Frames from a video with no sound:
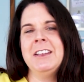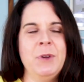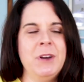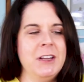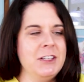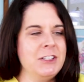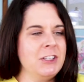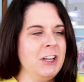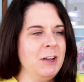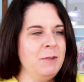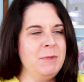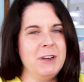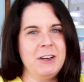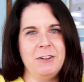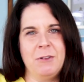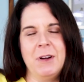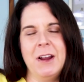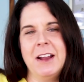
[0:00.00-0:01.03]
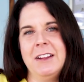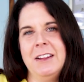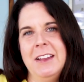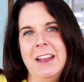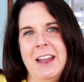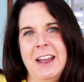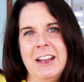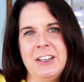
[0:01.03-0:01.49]
when it's coming
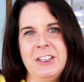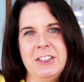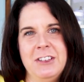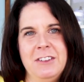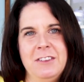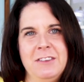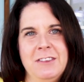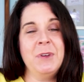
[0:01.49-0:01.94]
directly at you.